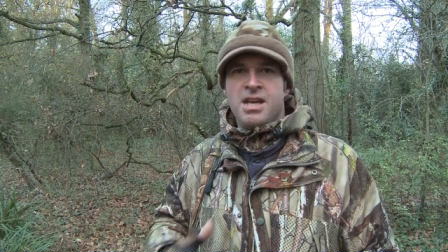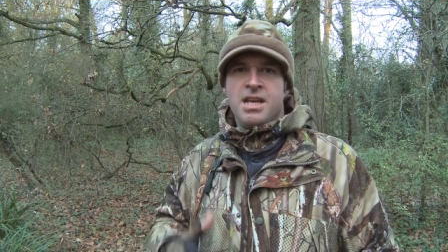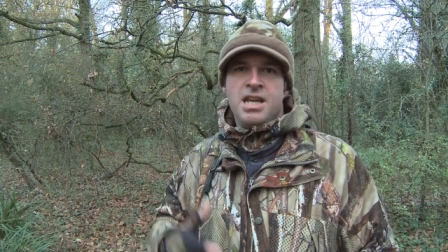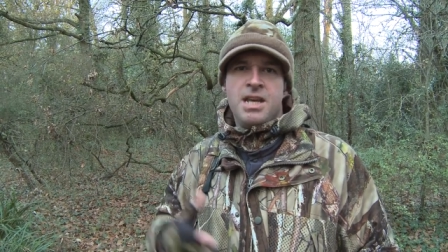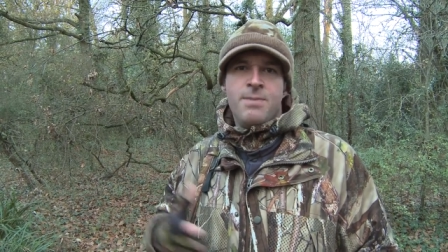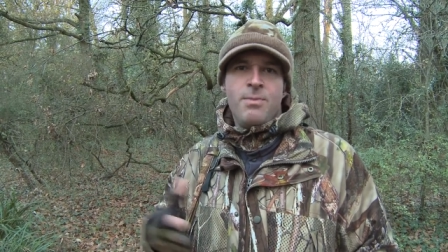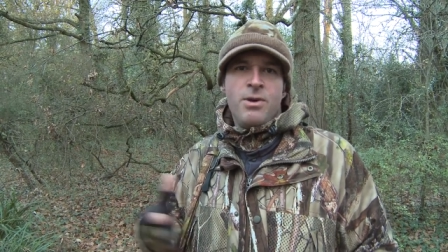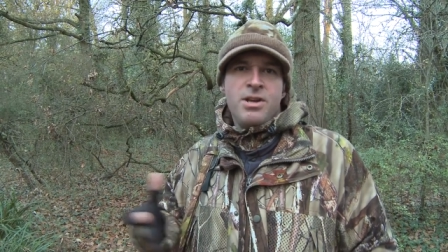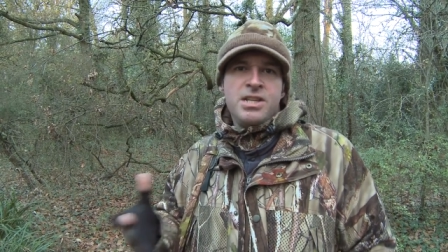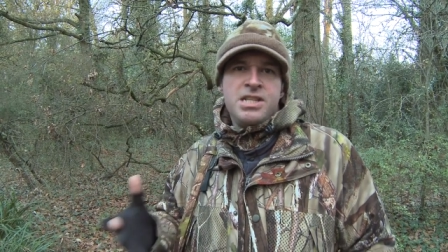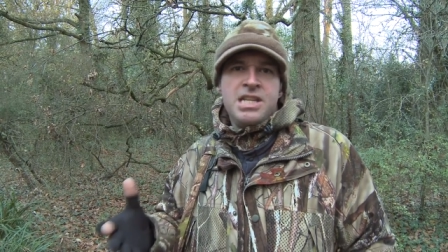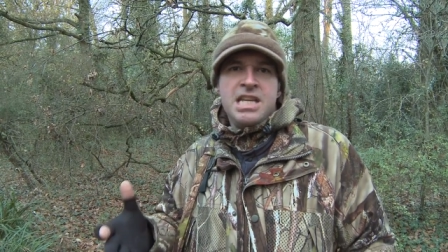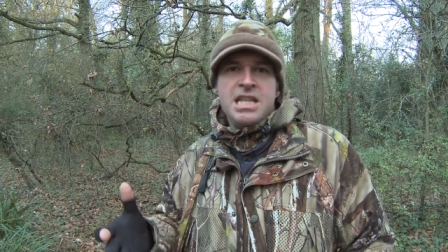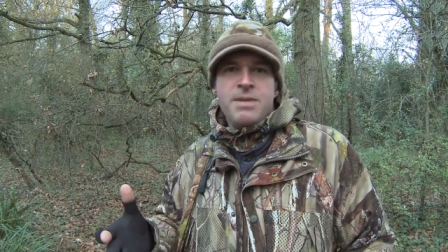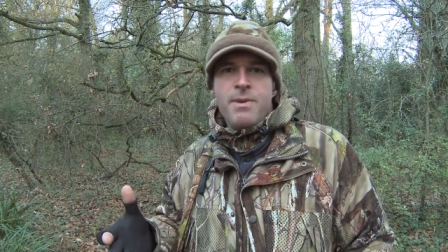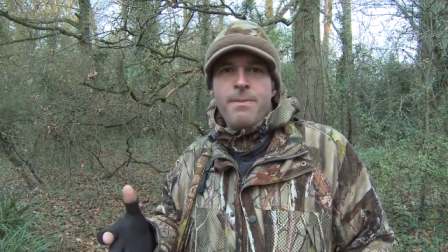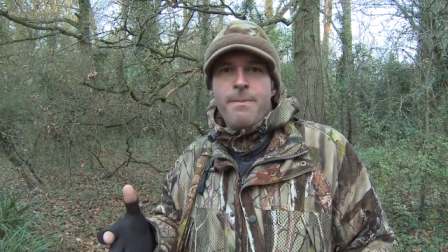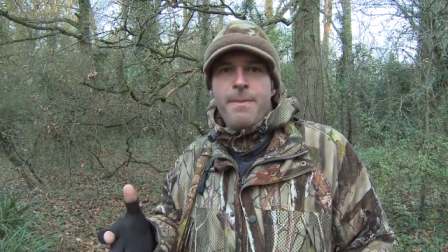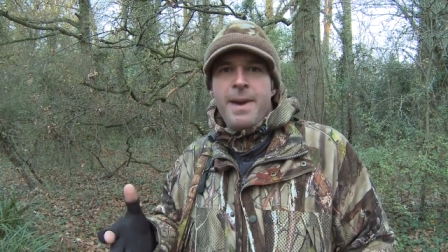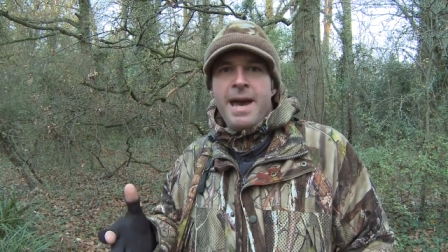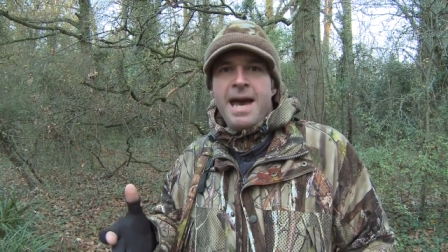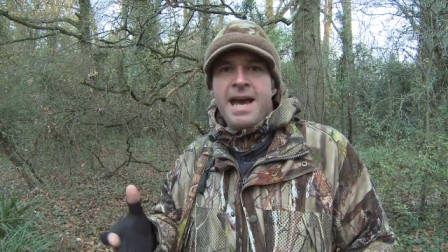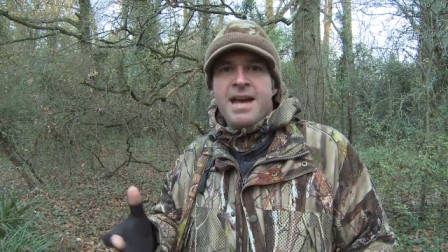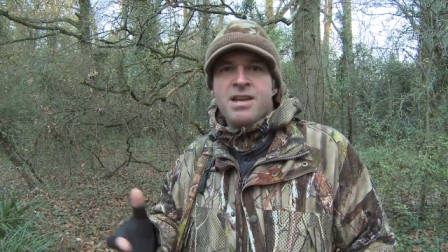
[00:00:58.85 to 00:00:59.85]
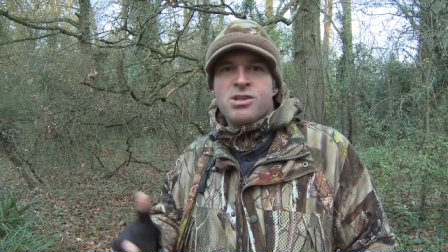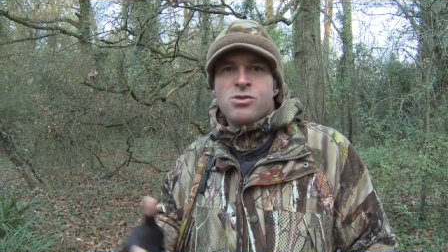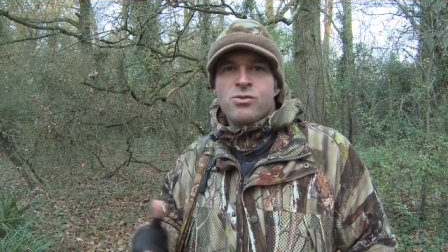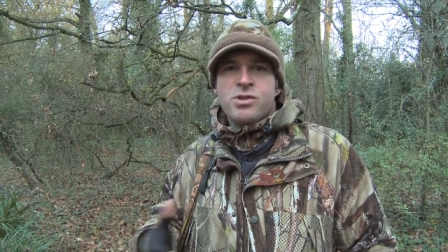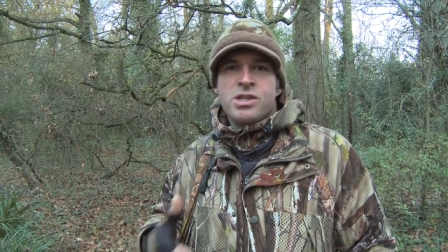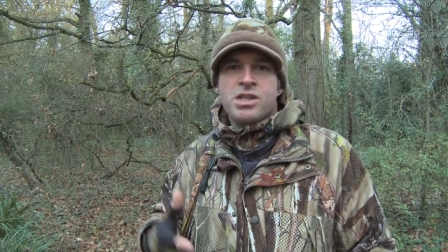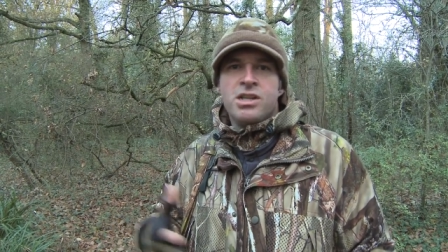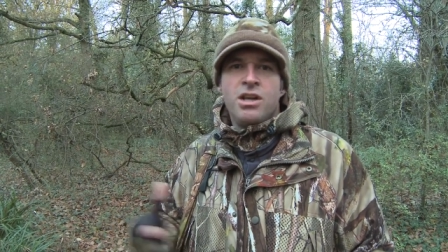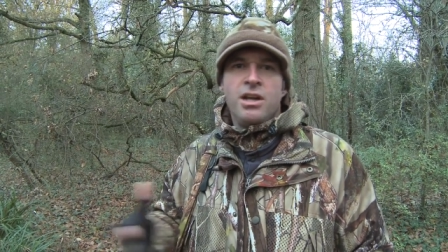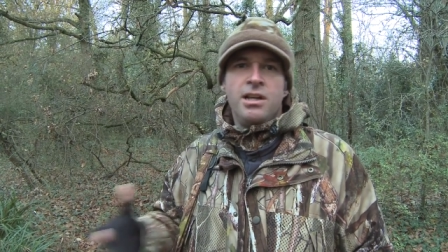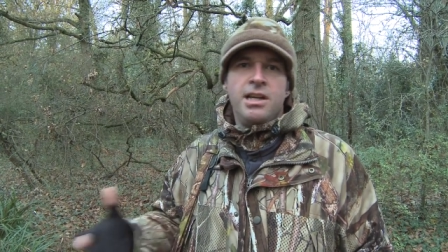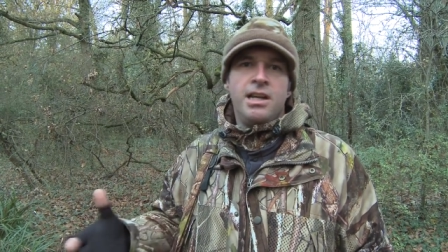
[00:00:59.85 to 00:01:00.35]
You might see them in pairs or in
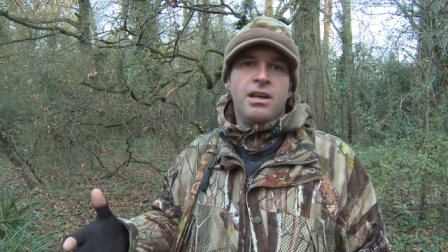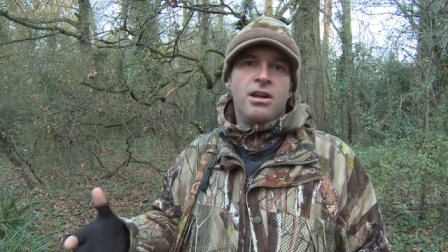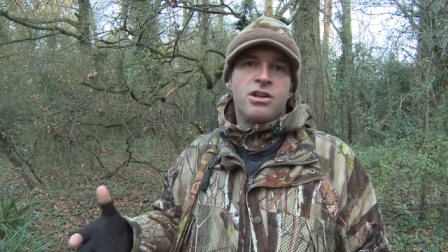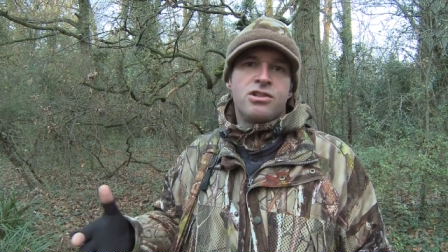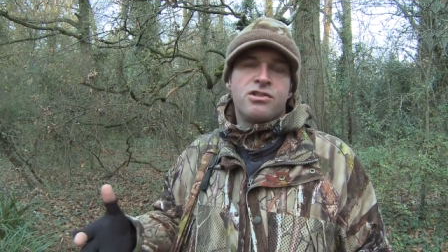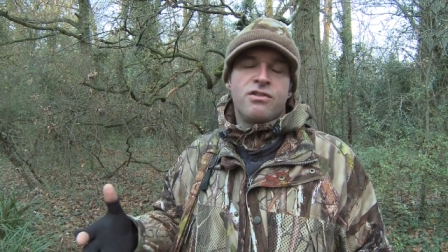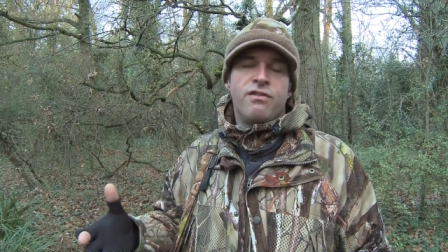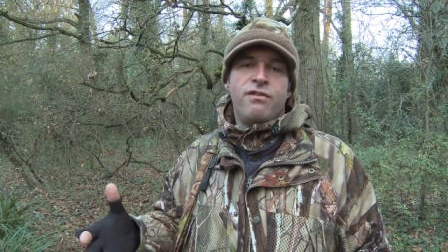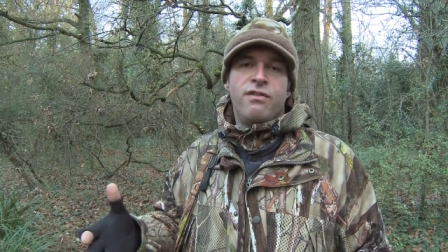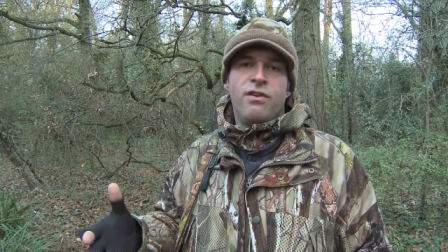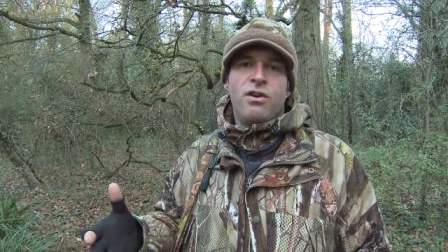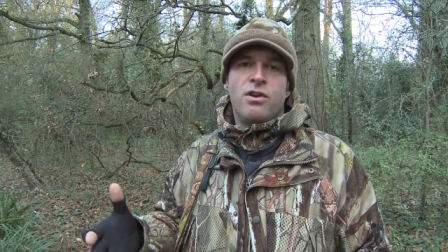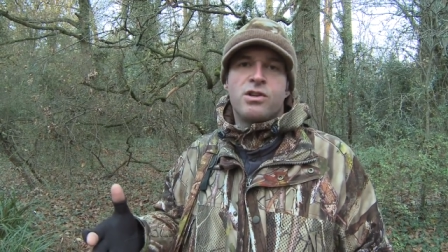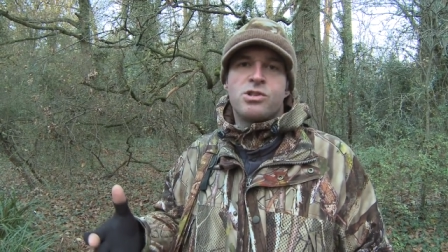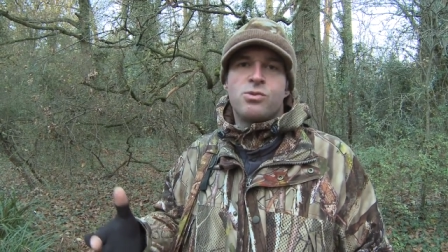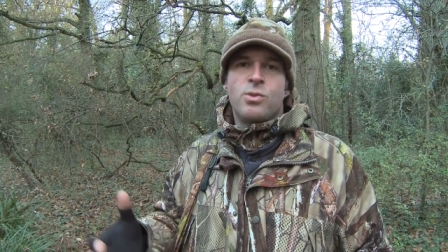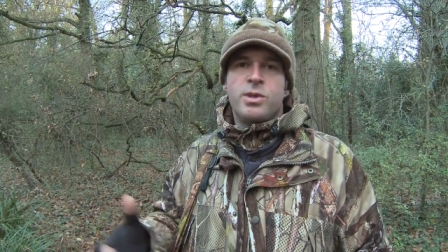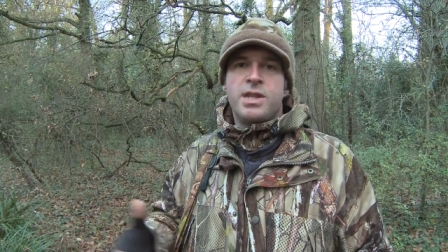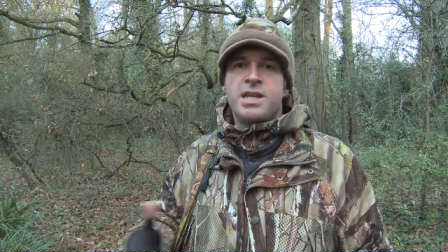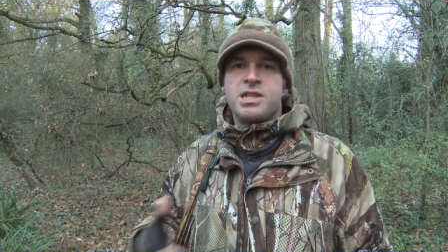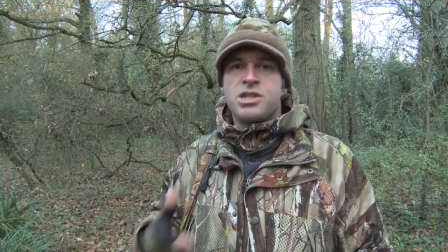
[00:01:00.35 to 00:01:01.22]
slightly larger flocks when